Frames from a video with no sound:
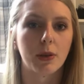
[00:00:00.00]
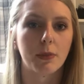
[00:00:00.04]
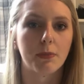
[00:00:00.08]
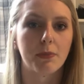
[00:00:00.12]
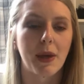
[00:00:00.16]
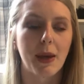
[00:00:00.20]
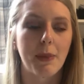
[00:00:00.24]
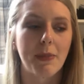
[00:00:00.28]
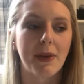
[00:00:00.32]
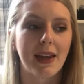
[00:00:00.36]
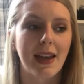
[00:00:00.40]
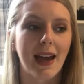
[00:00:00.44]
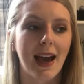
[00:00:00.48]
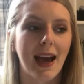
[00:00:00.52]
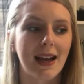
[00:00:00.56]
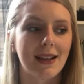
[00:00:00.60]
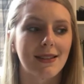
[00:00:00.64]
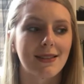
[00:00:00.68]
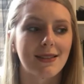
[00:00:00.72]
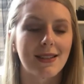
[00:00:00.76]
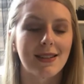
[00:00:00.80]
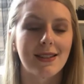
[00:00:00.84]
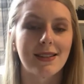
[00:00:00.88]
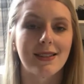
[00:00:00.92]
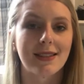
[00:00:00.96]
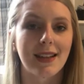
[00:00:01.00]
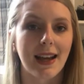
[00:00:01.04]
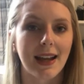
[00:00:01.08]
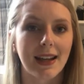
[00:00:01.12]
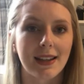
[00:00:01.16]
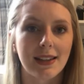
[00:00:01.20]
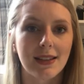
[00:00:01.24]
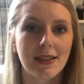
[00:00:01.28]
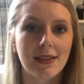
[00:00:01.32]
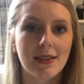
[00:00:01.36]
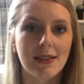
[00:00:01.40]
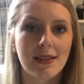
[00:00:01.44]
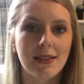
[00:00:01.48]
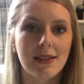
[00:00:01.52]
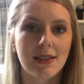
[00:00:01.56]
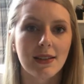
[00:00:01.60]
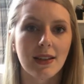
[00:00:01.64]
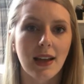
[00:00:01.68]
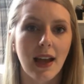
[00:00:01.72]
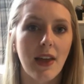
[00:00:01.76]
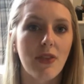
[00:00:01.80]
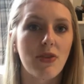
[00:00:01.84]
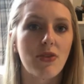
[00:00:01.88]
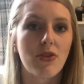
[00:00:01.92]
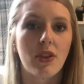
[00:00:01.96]
maybe as signs
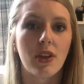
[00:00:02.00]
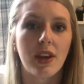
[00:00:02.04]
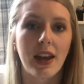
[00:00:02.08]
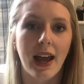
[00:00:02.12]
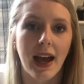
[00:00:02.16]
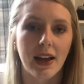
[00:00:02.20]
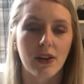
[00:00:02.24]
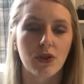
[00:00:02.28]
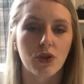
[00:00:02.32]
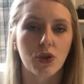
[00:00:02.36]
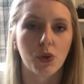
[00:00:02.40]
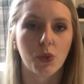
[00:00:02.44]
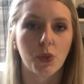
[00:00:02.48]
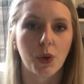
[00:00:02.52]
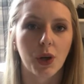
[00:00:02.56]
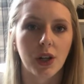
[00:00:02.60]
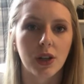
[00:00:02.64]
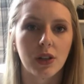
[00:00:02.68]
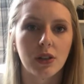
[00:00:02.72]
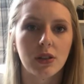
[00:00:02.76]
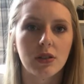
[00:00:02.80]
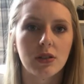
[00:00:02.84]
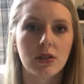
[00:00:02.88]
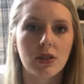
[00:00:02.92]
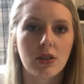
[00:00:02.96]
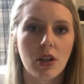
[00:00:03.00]
in the natural world,